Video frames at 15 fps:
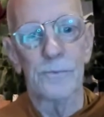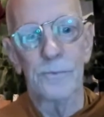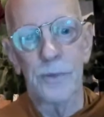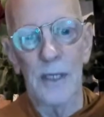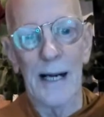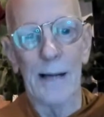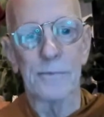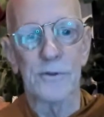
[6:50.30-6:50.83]

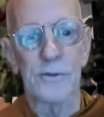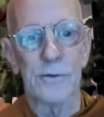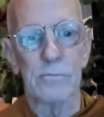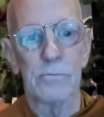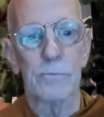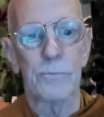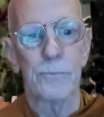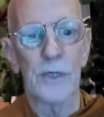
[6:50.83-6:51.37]
perhaps
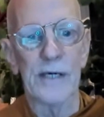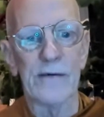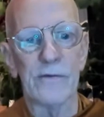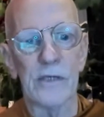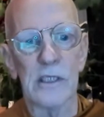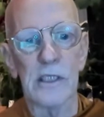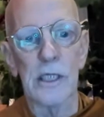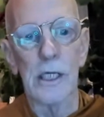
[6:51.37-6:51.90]

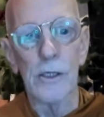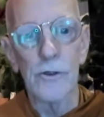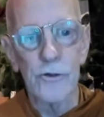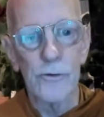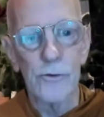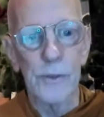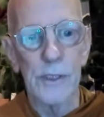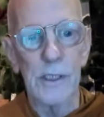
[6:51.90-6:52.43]
previous
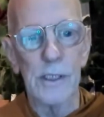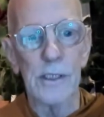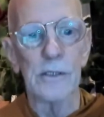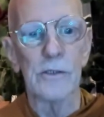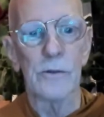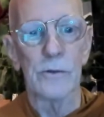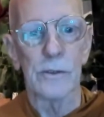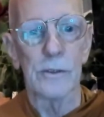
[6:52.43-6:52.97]

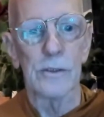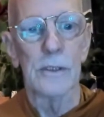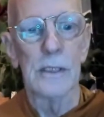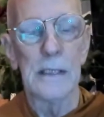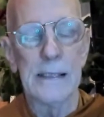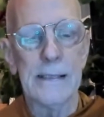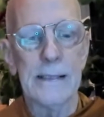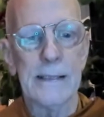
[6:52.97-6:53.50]
injuries or
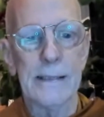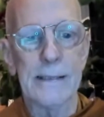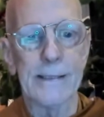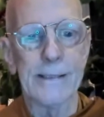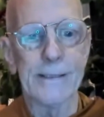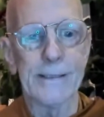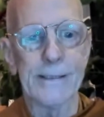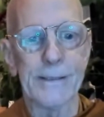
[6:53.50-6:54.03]

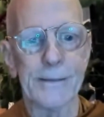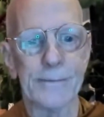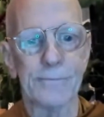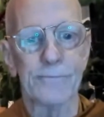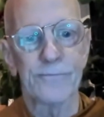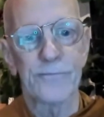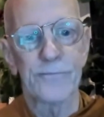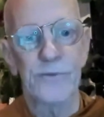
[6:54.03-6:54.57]

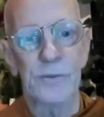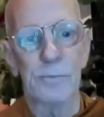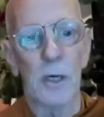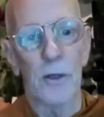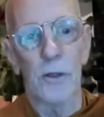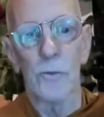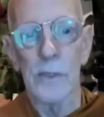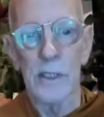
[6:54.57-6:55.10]
some
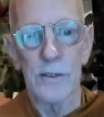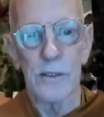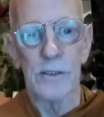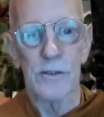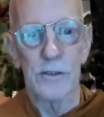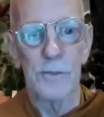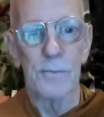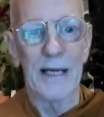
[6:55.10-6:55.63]
other
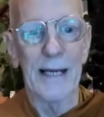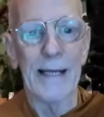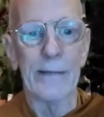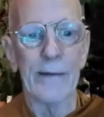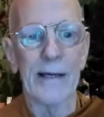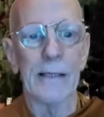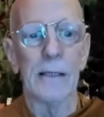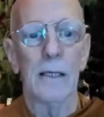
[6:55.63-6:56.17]
reasons. But
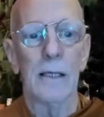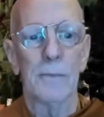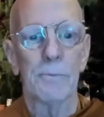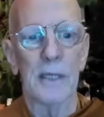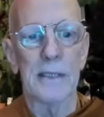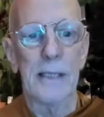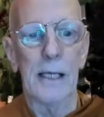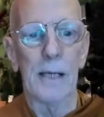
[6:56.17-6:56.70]
anyway,
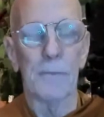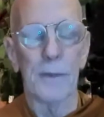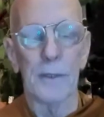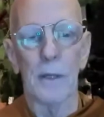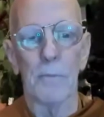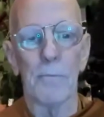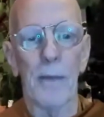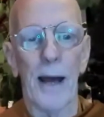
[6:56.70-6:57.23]
keeping
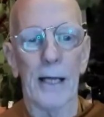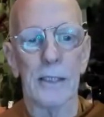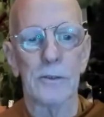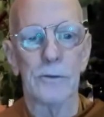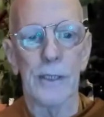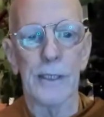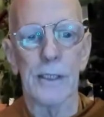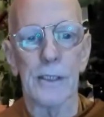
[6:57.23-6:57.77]
the back
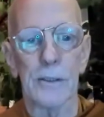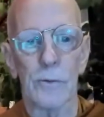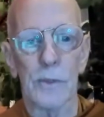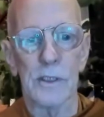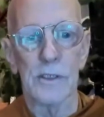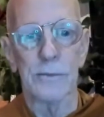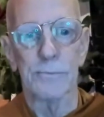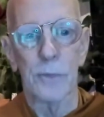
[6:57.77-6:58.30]
straight is
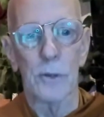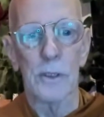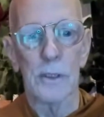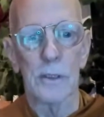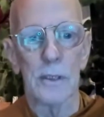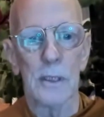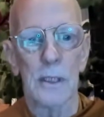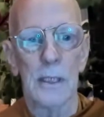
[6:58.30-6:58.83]
what's
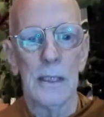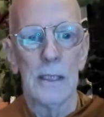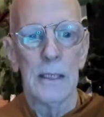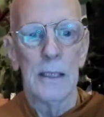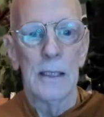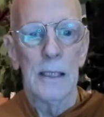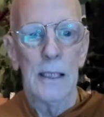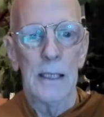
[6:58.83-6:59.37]

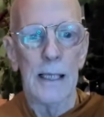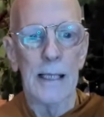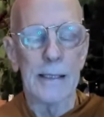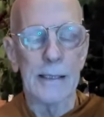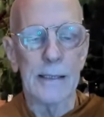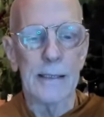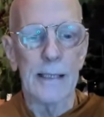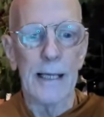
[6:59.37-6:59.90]

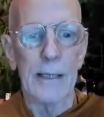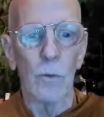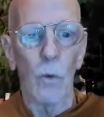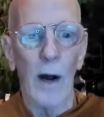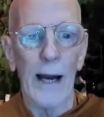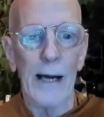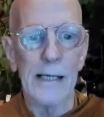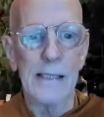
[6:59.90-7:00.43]
important. And why